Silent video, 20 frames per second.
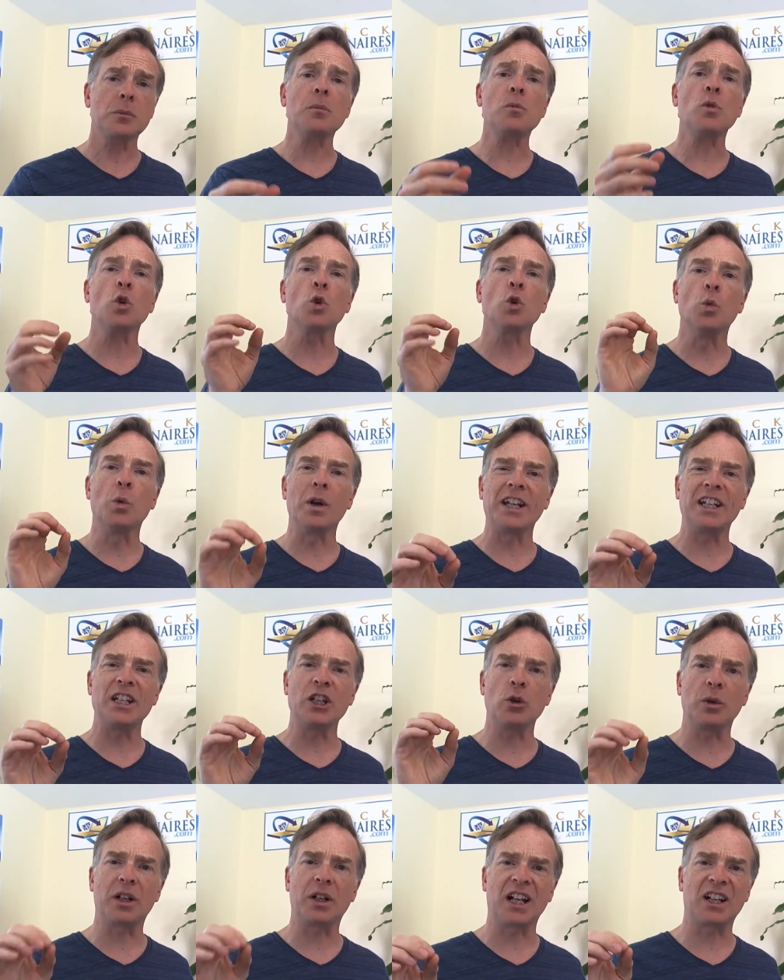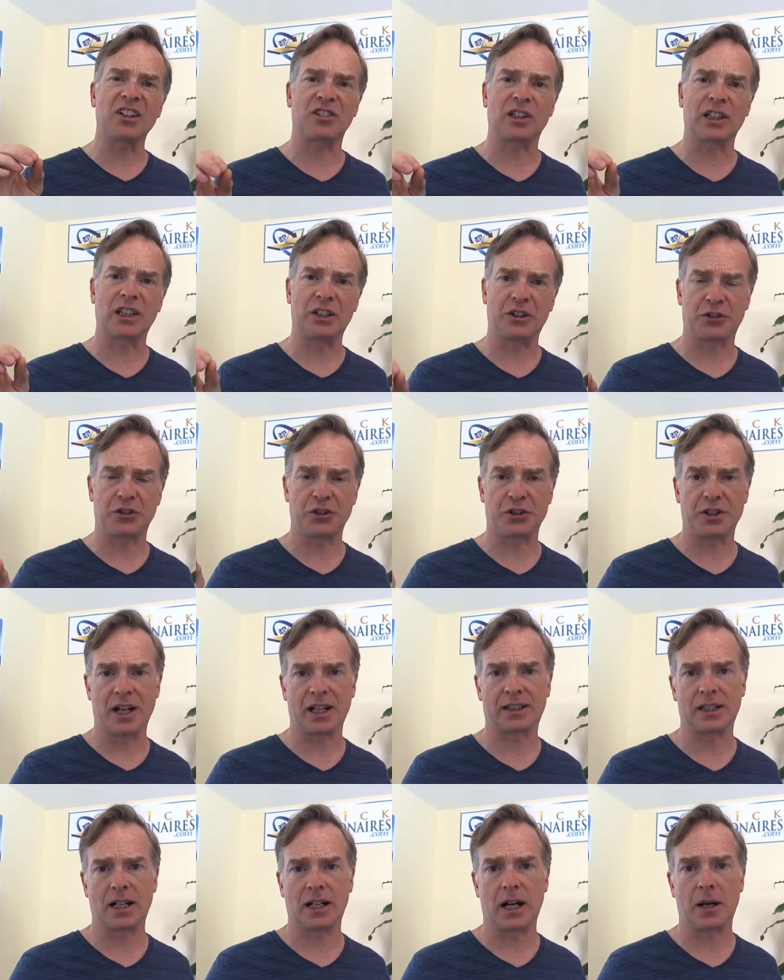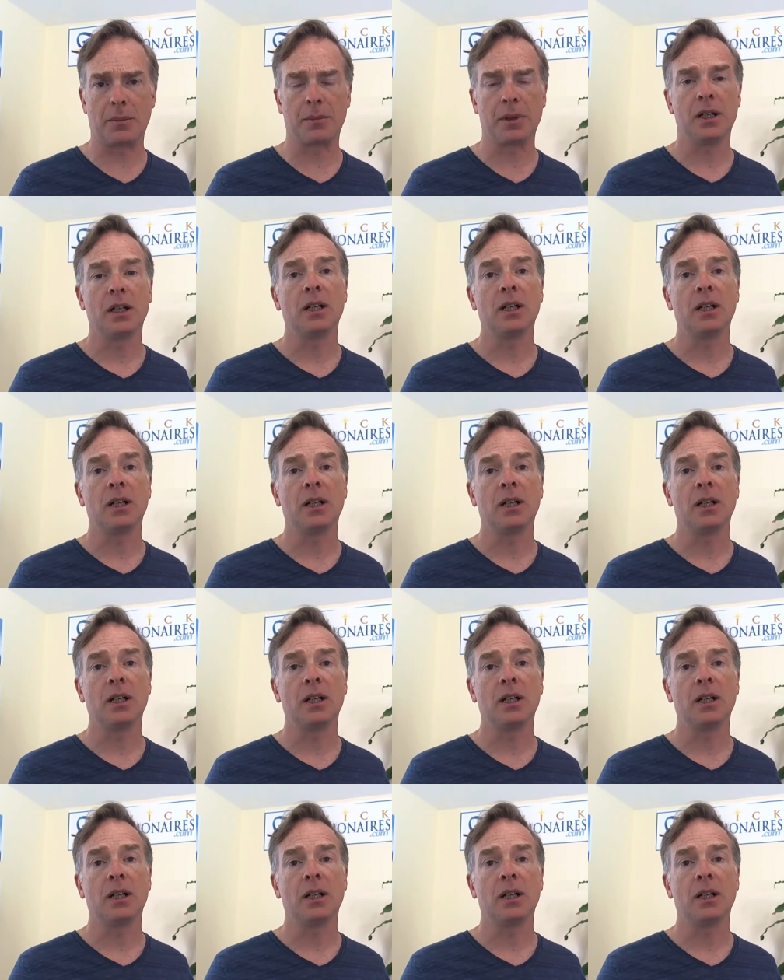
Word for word: radioguestlist.com.